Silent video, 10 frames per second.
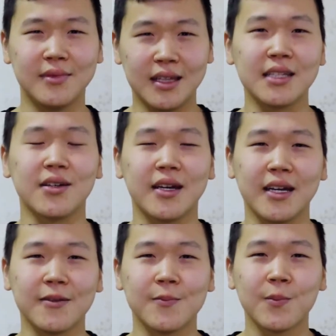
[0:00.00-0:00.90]
that's
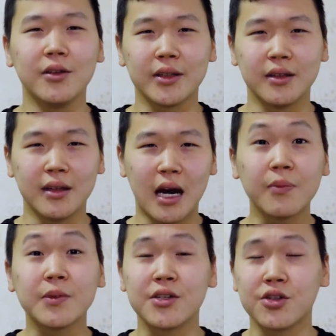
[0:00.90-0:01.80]
okay. You can
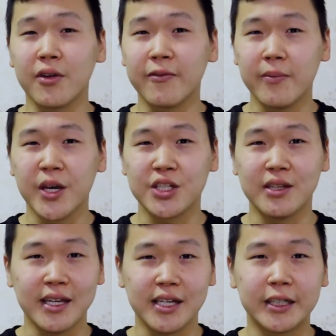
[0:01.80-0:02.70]
update your
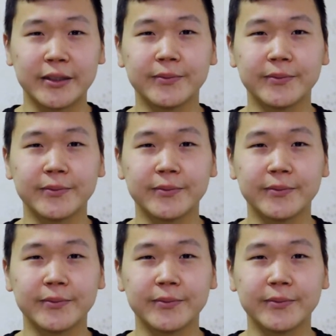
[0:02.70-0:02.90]
information later.